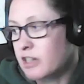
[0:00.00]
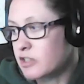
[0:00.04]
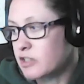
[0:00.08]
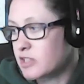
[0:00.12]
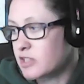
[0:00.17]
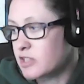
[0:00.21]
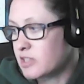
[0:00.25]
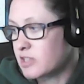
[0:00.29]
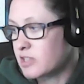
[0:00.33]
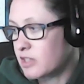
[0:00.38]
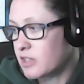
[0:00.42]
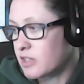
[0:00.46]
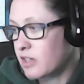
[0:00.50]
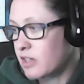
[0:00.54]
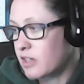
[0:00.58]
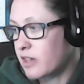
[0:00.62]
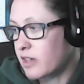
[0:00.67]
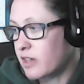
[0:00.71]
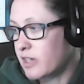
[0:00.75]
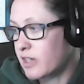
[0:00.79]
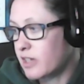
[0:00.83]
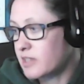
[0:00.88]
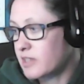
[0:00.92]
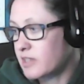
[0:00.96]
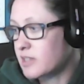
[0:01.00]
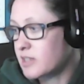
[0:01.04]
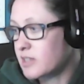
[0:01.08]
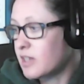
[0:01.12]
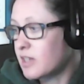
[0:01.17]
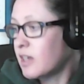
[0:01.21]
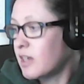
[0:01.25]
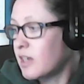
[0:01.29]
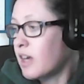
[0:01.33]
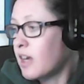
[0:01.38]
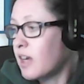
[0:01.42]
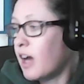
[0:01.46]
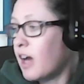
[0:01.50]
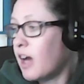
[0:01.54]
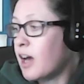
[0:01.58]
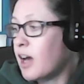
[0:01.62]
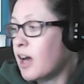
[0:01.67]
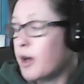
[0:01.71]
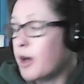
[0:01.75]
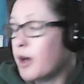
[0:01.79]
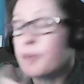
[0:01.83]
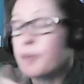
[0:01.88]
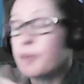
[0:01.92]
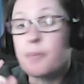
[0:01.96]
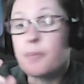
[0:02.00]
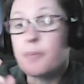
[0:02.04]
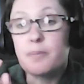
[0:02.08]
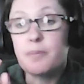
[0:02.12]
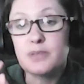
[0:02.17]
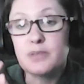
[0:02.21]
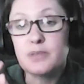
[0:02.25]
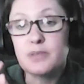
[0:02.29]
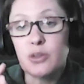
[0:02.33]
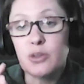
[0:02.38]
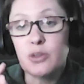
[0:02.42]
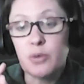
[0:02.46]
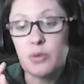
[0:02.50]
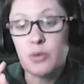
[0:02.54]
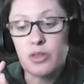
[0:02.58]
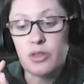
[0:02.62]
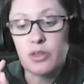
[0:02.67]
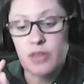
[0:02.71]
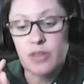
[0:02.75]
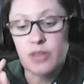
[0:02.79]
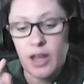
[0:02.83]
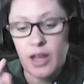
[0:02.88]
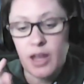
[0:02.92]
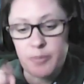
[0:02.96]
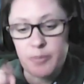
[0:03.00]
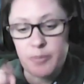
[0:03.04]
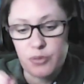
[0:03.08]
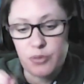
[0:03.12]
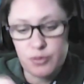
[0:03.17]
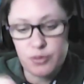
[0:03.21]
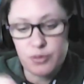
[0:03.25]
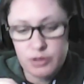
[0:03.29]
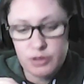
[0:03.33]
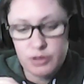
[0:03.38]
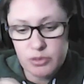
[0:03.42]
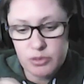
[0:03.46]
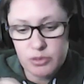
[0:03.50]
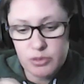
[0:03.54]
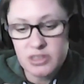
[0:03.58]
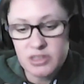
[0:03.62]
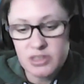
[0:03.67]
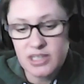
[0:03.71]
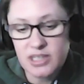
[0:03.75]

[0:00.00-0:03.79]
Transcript: He's in a lot of things. Uh, so I'm as soon as I